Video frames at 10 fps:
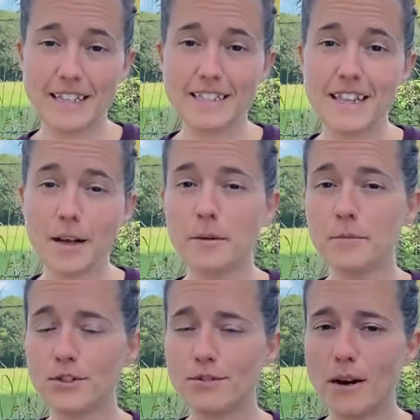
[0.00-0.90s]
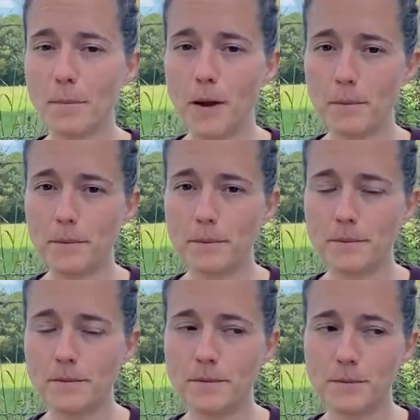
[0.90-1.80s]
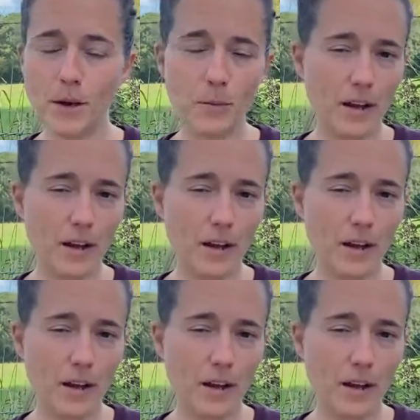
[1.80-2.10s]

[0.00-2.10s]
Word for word: It's time to wrap up. But